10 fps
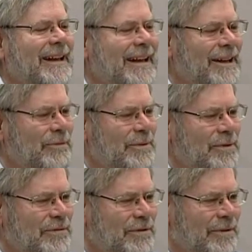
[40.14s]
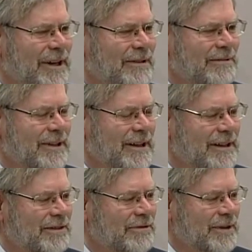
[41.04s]
And we moved around
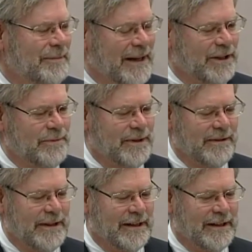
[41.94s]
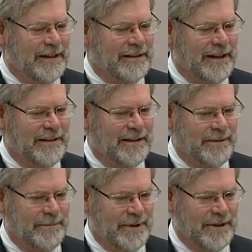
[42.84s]
doing management and ended
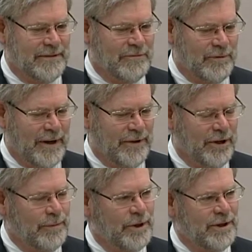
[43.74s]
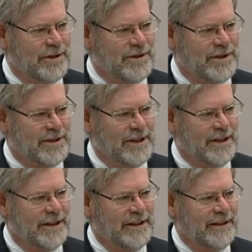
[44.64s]
up arriving in Omaha in
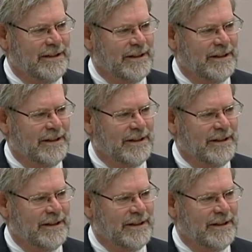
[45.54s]
'69.